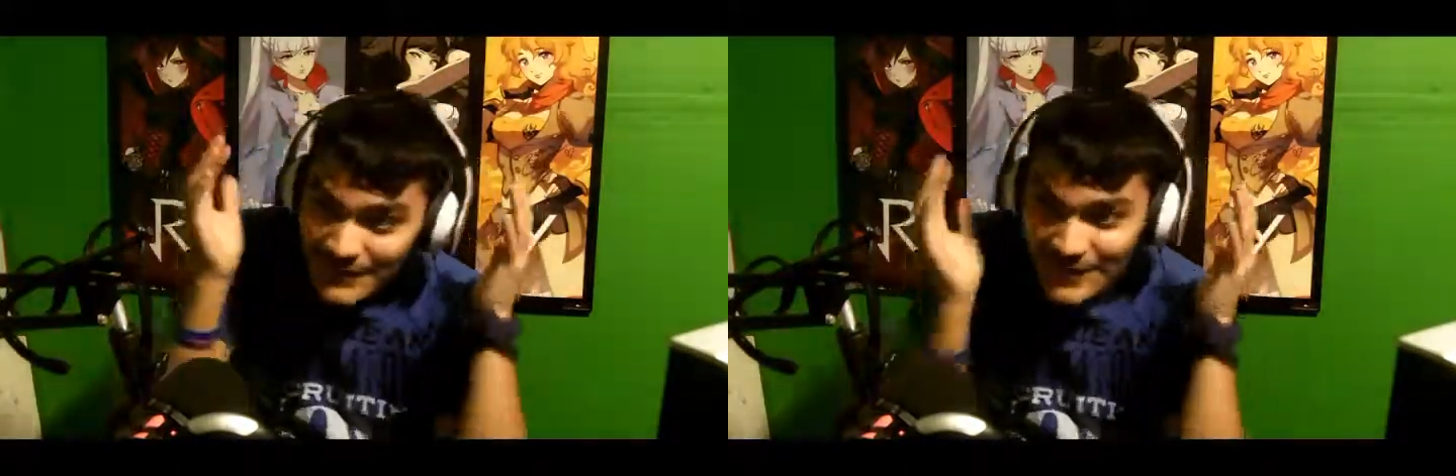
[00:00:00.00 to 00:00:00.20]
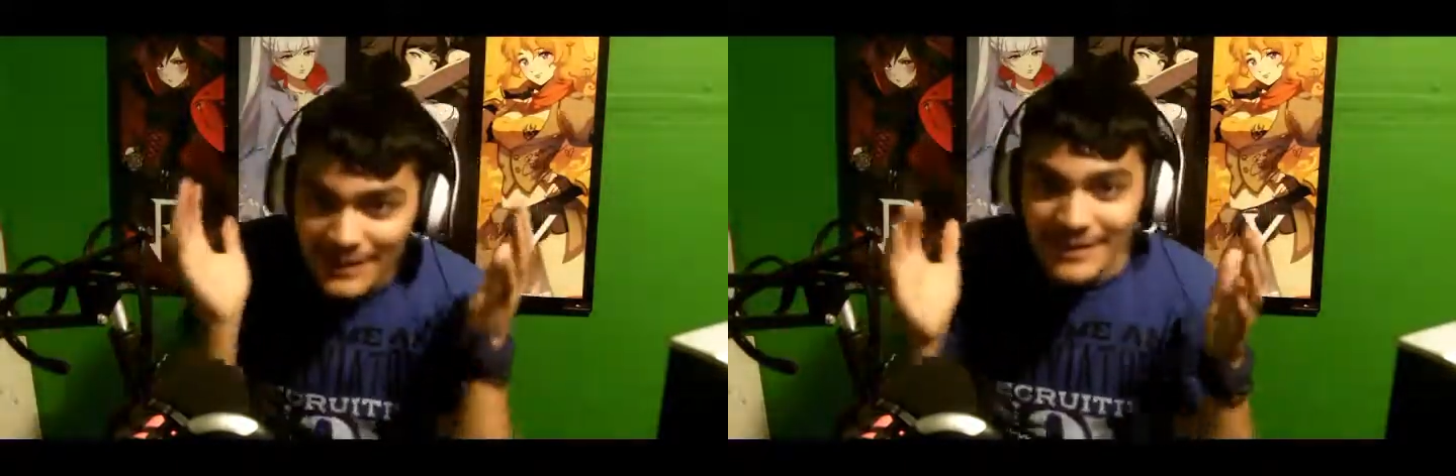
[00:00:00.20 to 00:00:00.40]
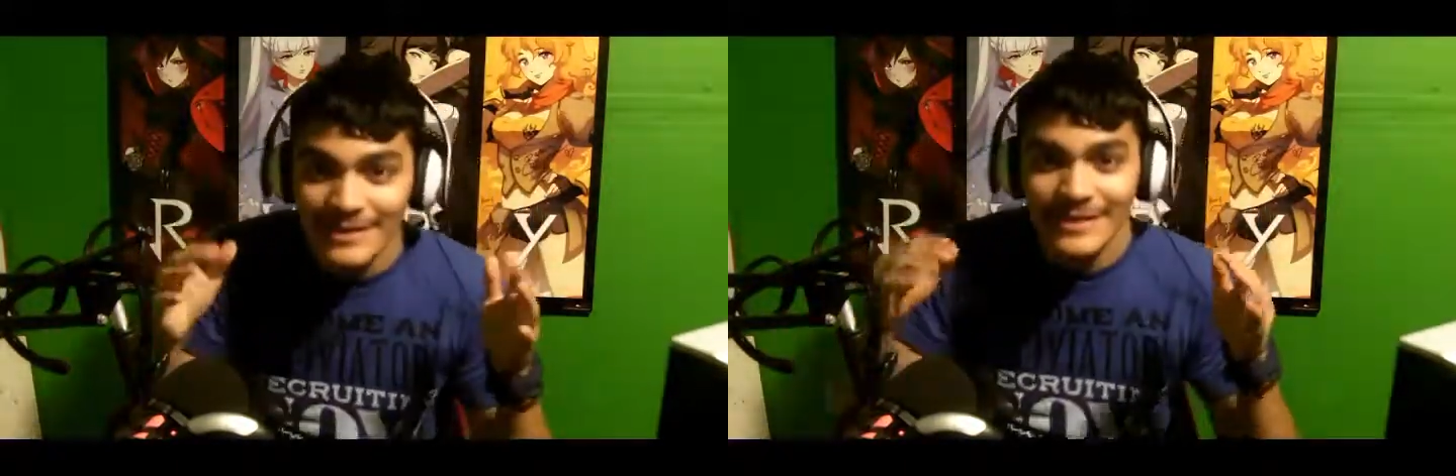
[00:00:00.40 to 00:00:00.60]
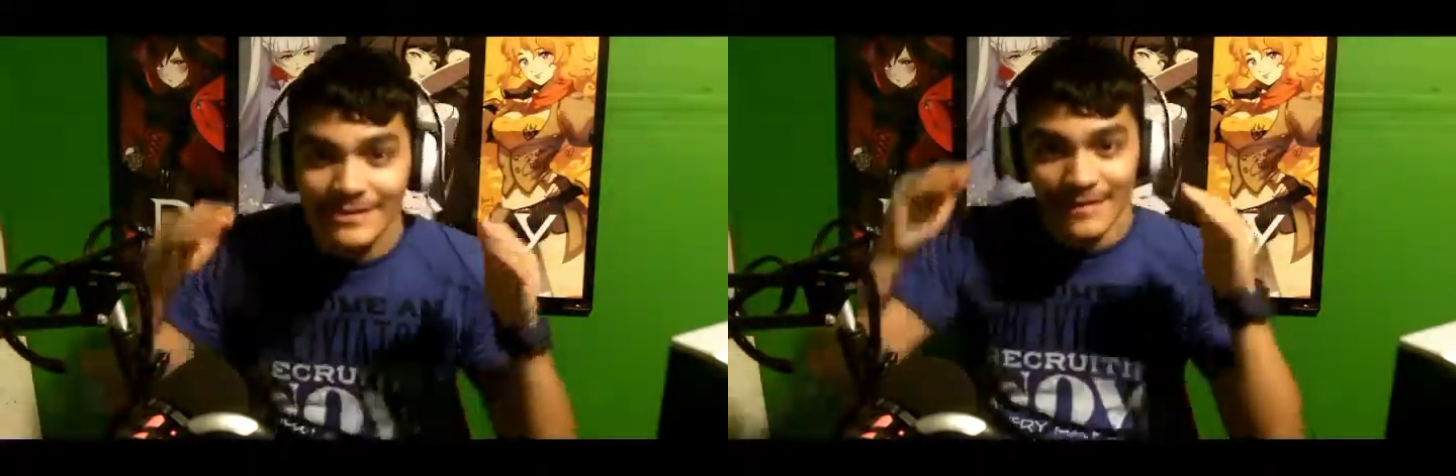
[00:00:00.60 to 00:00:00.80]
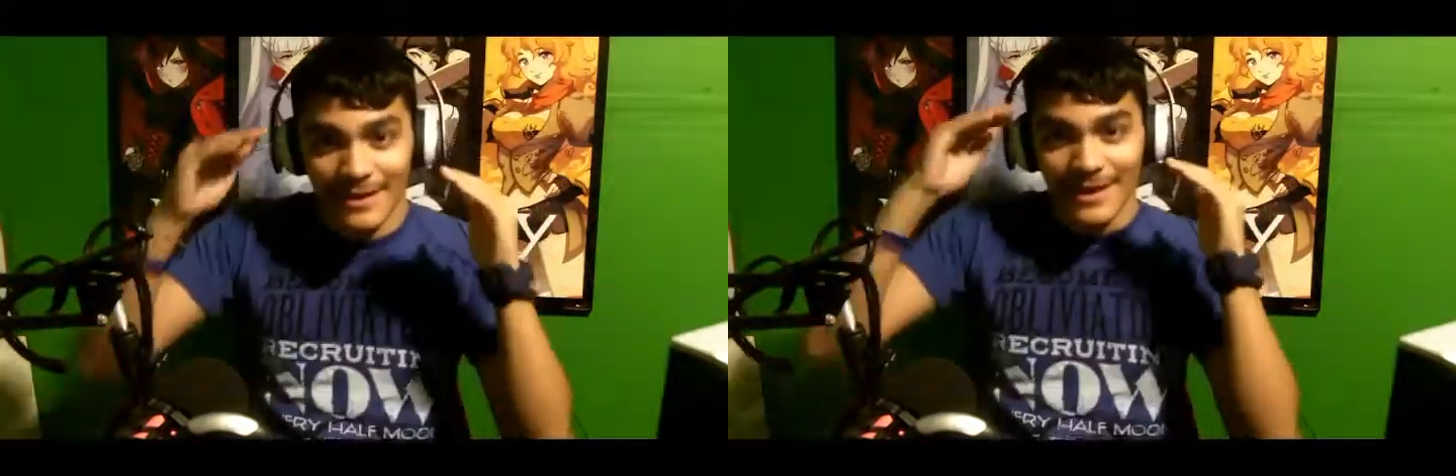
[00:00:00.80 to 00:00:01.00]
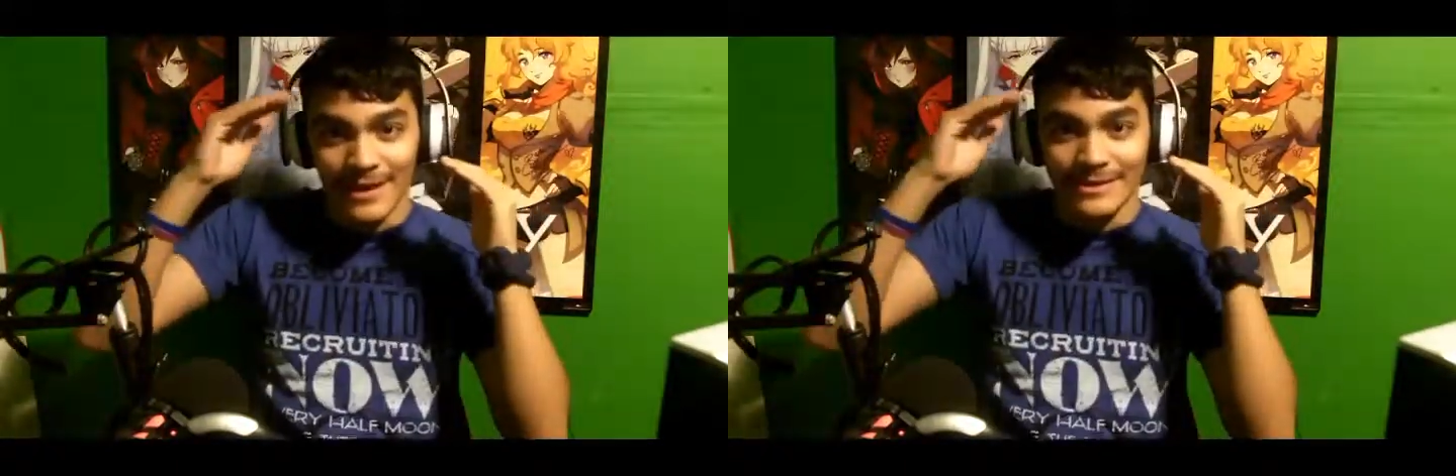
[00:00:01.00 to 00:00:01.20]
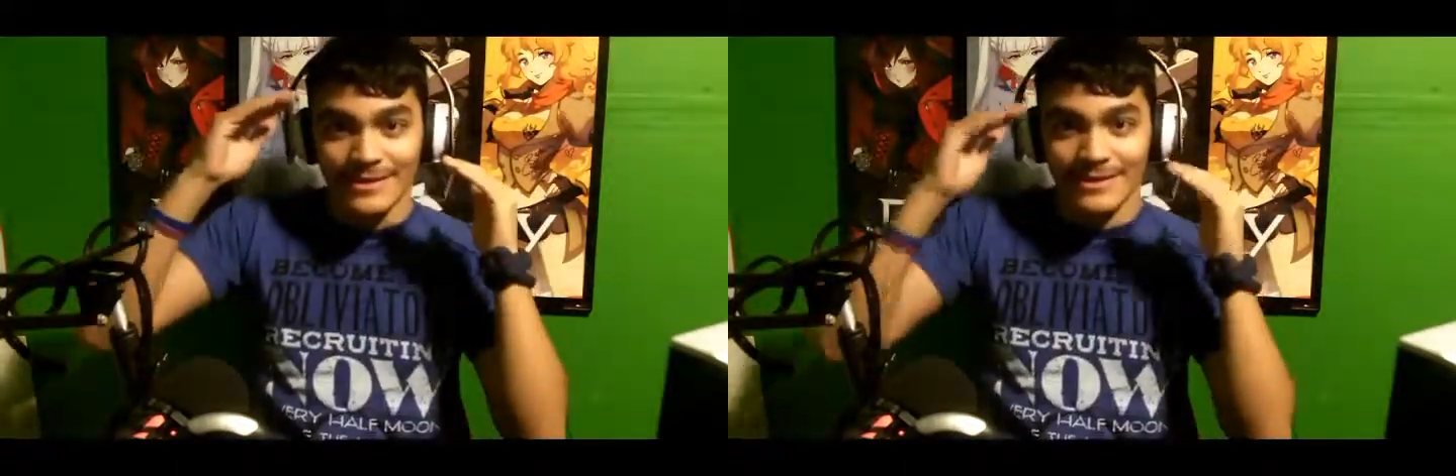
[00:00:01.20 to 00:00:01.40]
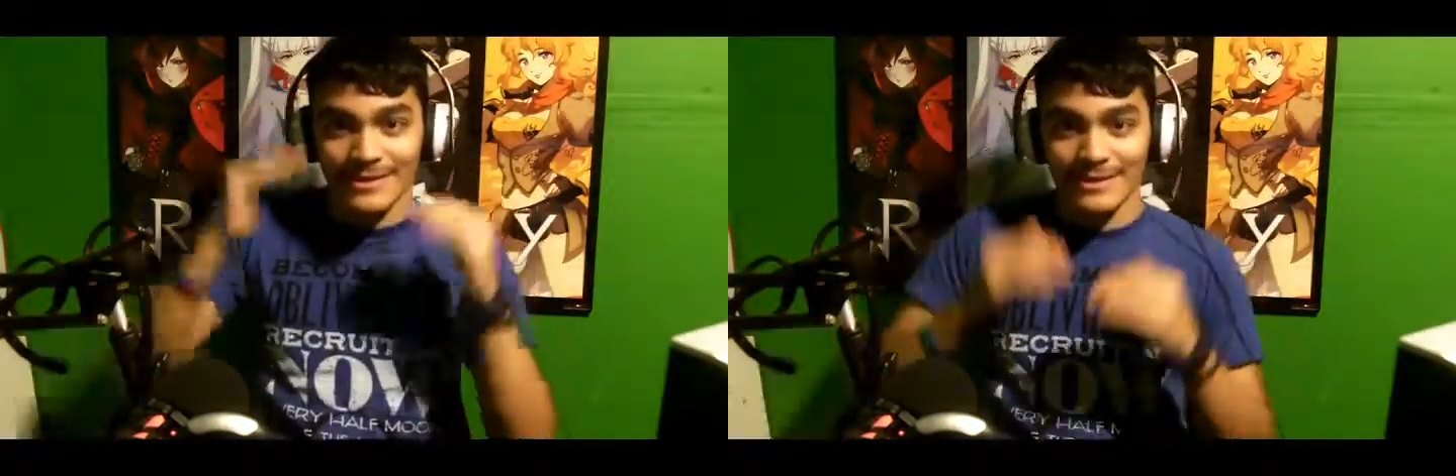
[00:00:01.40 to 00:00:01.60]
no idea how the
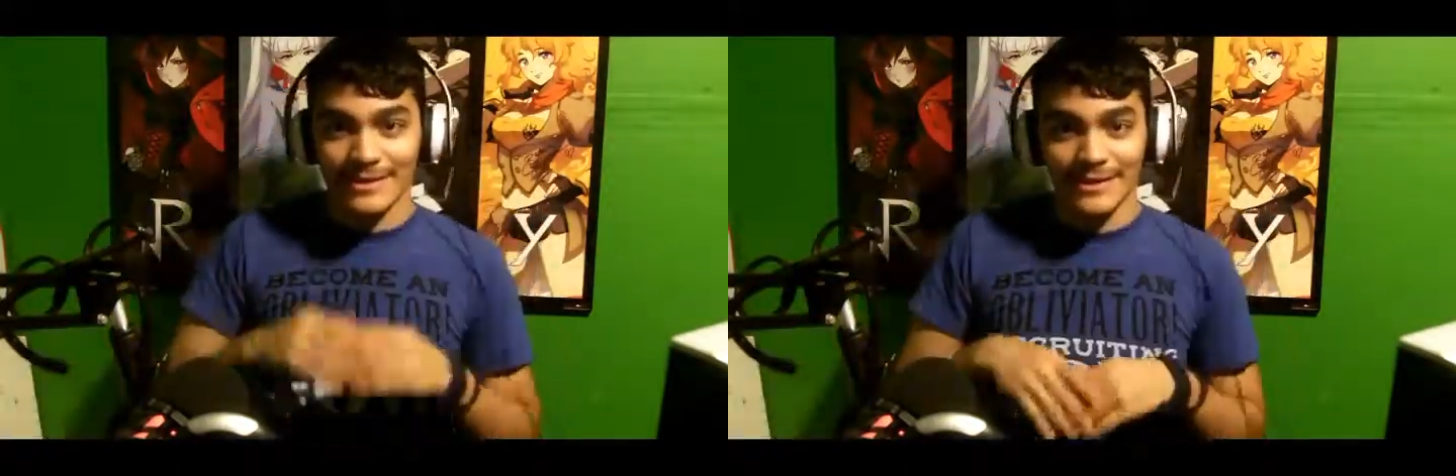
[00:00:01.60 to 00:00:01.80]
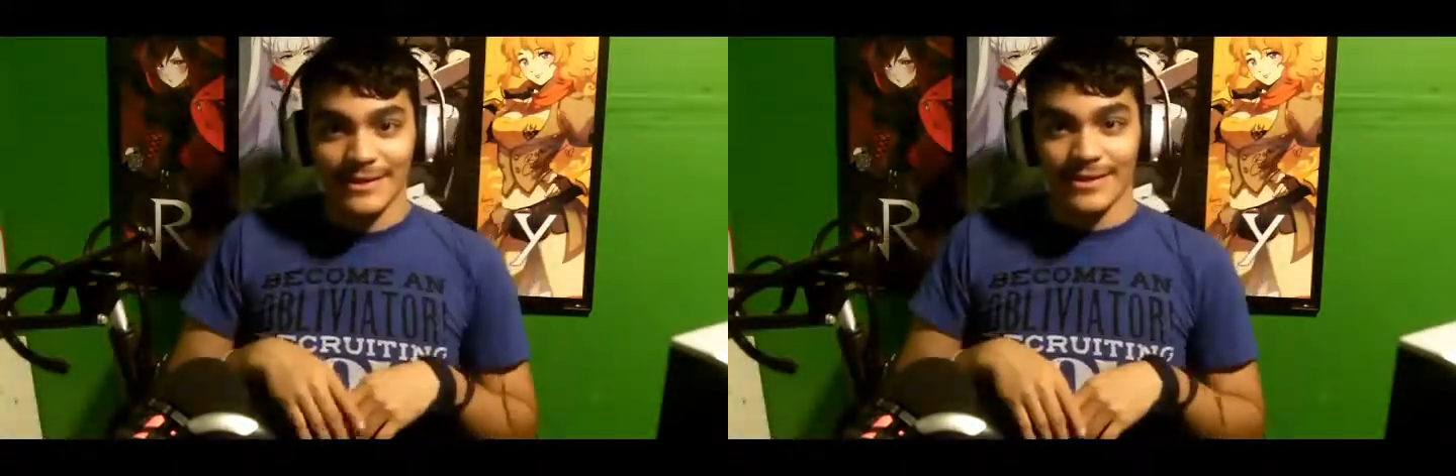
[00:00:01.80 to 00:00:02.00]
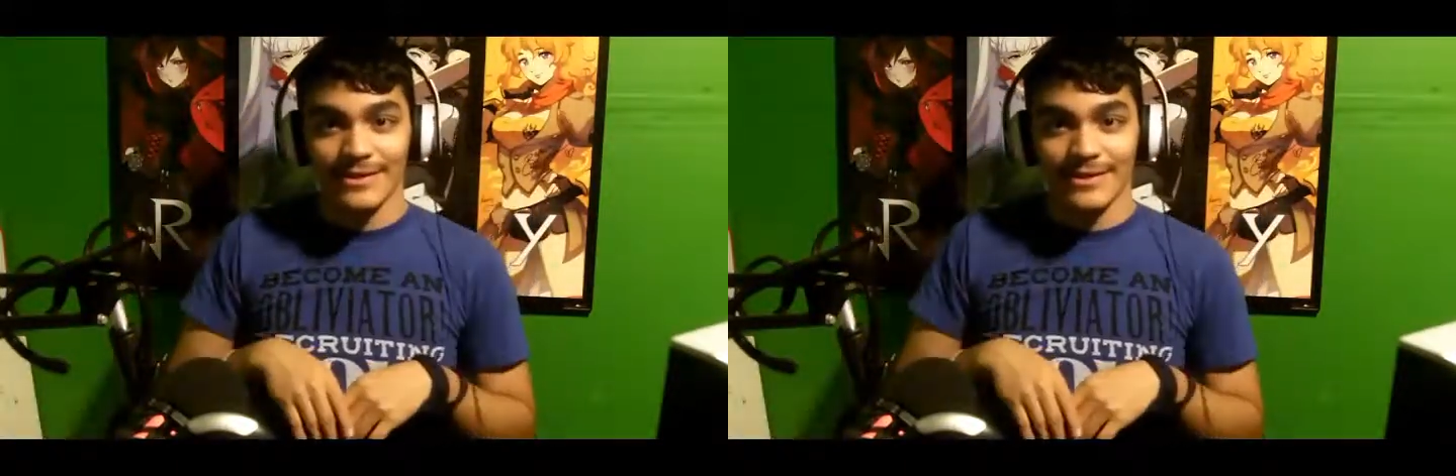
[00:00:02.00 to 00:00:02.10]
height thing.